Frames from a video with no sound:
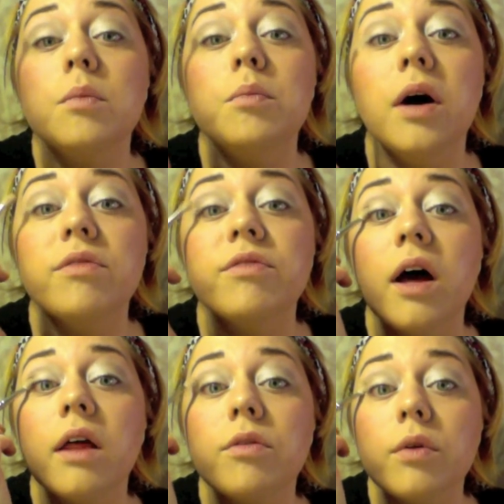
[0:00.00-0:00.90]
buff
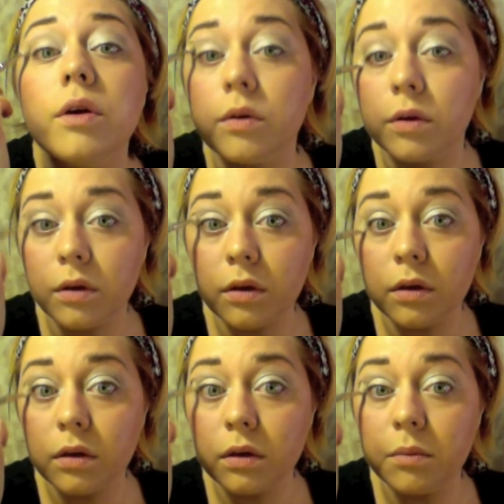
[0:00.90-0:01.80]
that through.
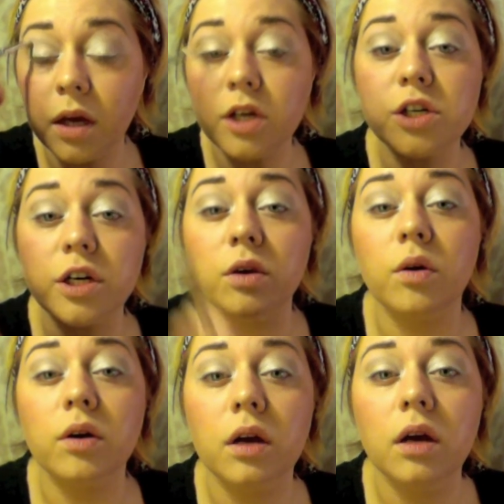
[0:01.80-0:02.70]
Make sure you
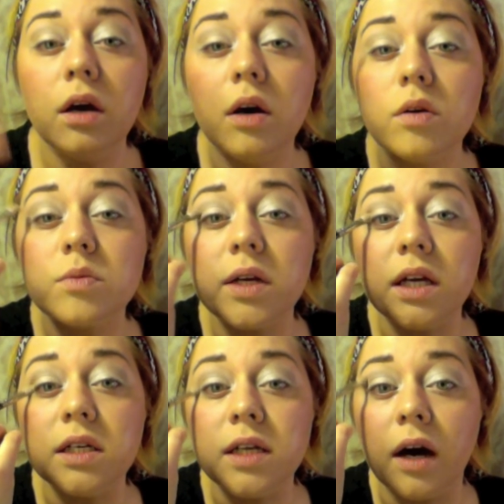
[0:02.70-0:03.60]
always want to
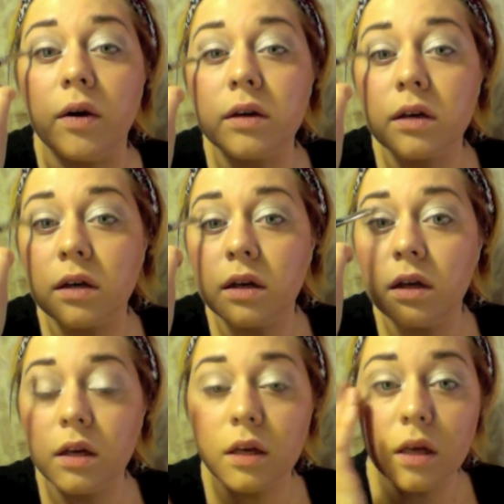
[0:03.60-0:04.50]
get down.
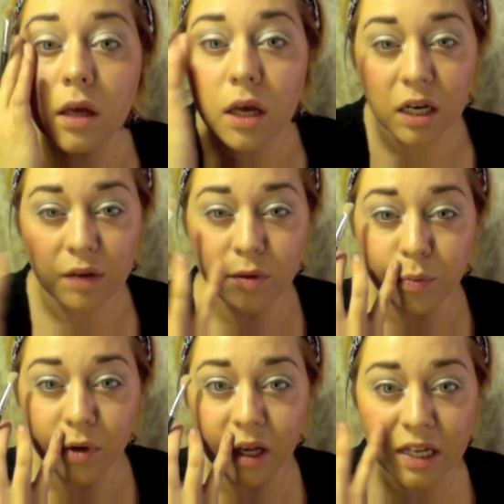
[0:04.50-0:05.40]
Never
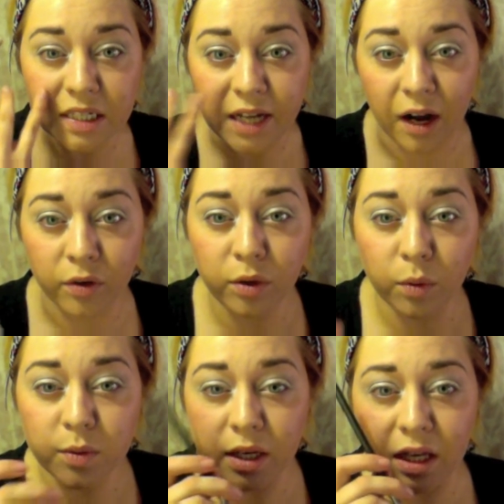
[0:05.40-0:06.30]
bring it down. You
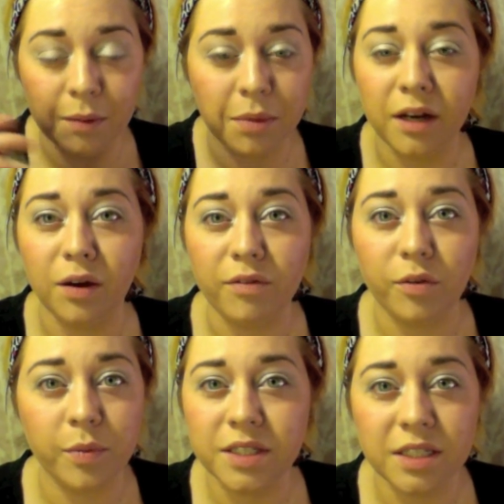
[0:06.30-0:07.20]
always want to keep, I know
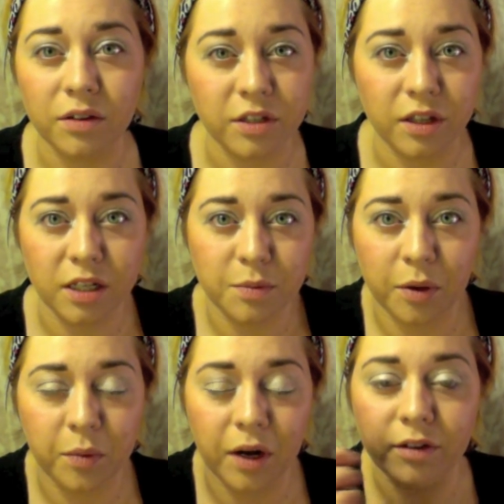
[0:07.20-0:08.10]
everyone tells you this,
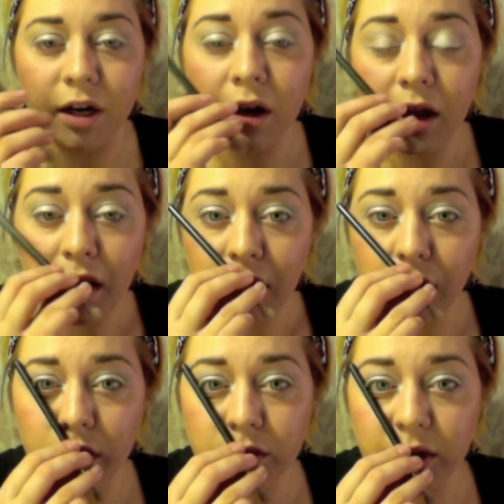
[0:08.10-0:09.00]
but whatever. You
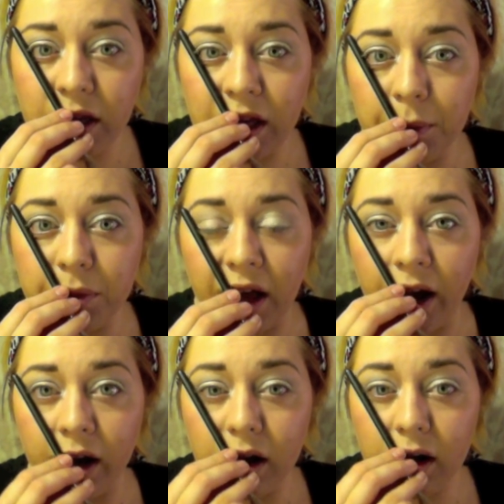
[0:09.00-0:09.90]
always want to keep
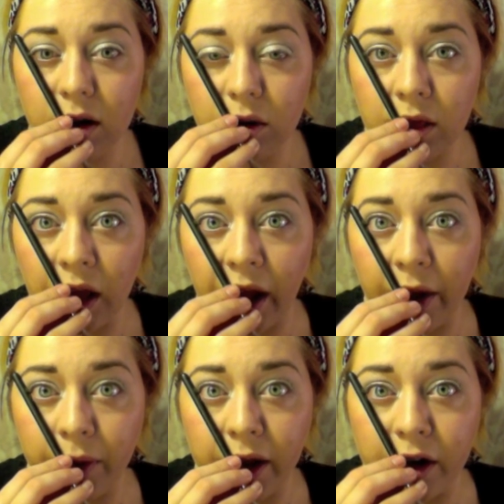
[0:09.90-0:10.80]
that line
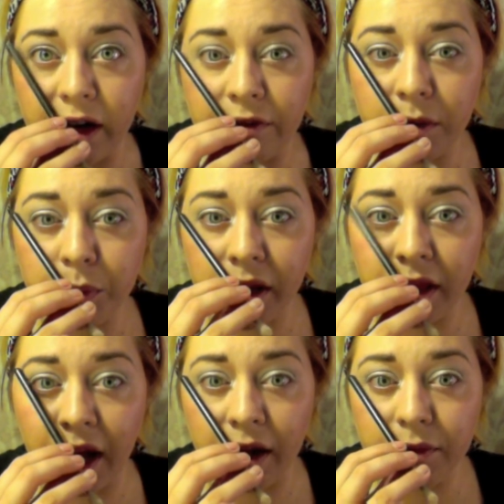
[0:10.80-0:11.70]
right here. Never bring
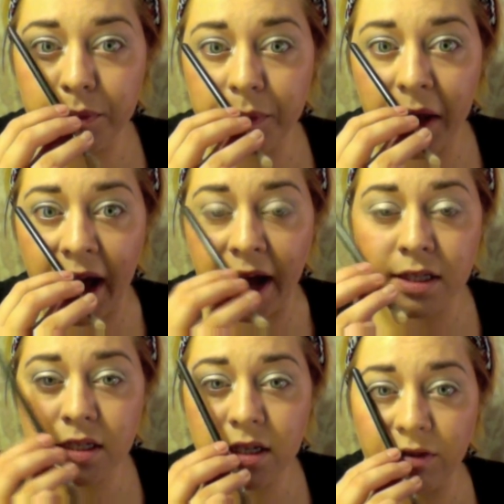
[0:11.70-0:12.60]
that
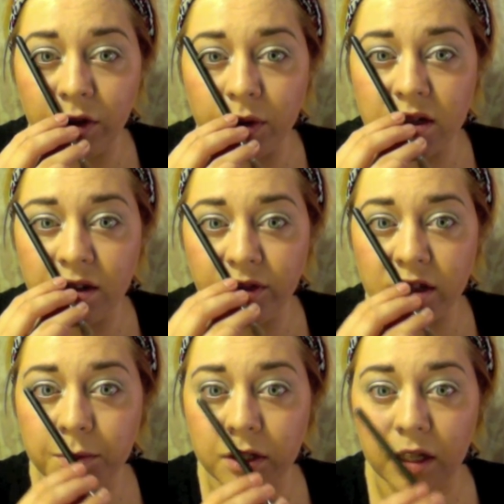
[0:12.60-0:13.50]
past. If there was an
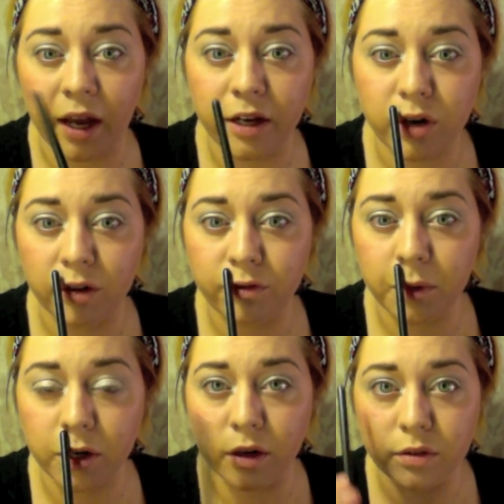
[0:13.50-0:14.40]
invisible line drawn from
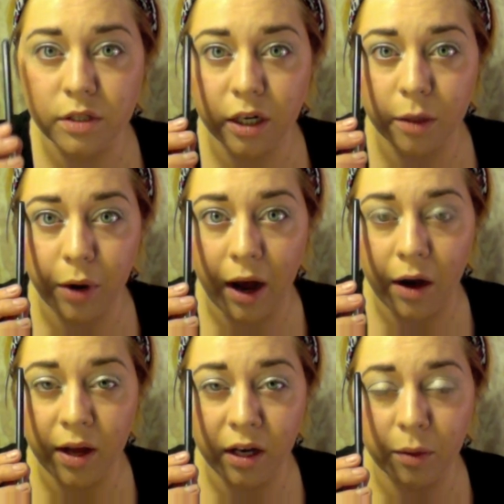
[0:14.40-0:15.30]
your nose to your
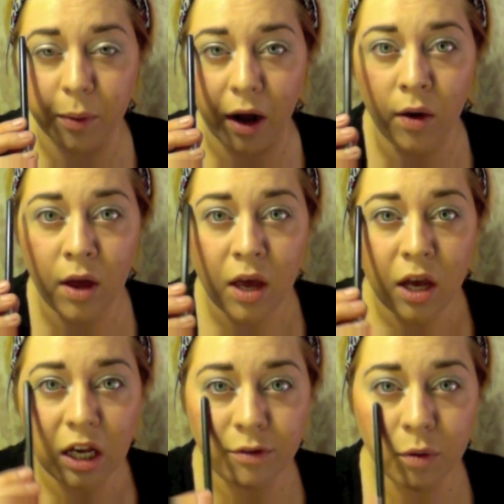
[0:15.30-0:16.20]
brow and your brow,
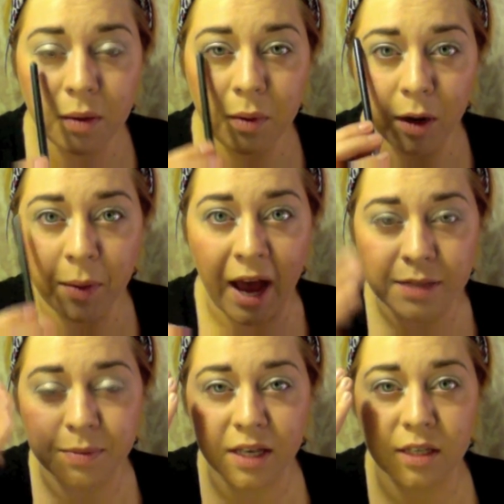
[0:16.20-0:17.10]
you never want to bring it
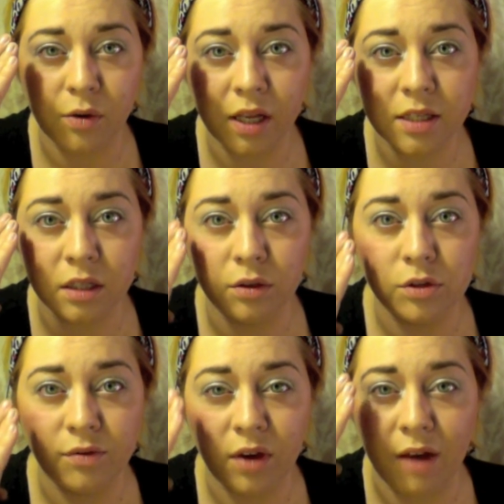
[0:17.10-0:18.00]
past because it creates the
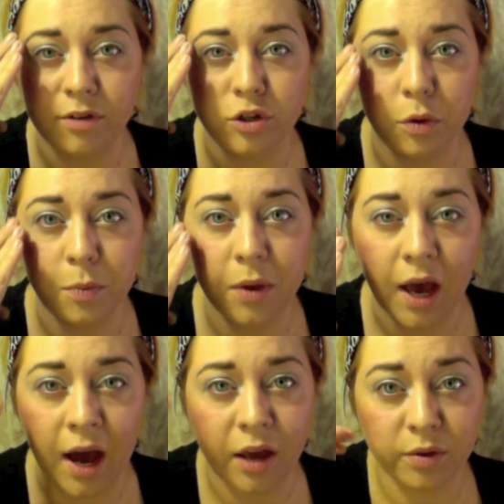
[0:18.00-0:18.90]
illusion of kind of a drooping
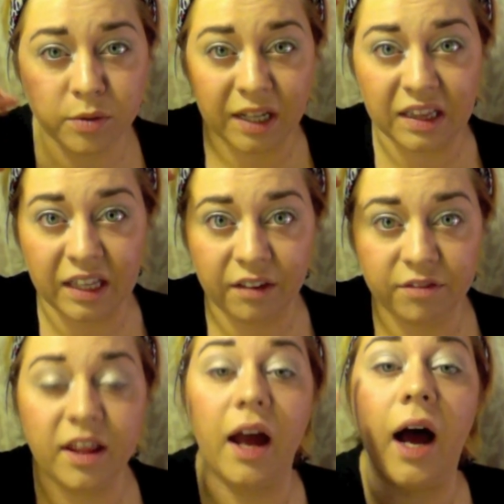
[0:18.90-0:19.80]
eye. You always want to
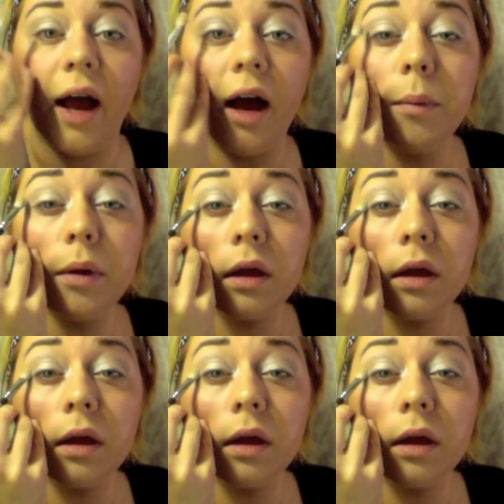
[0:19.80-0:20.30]
lift that eye up.